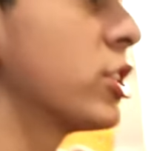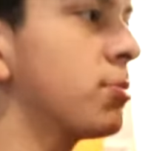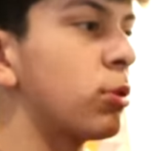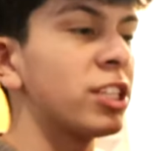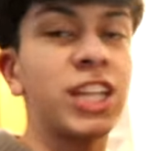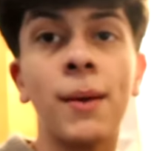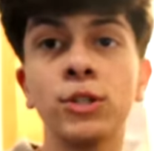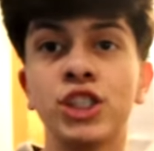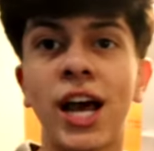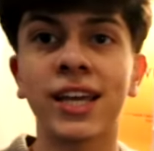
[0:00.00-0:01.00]
a spring type
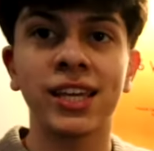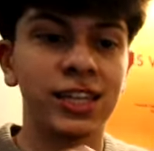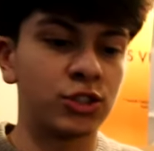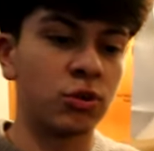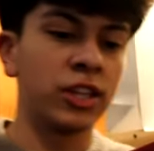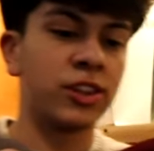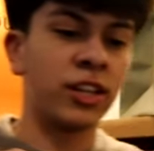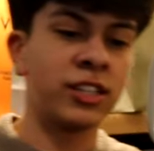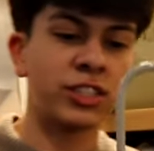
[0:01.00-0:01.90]
of jacket. It's really thin.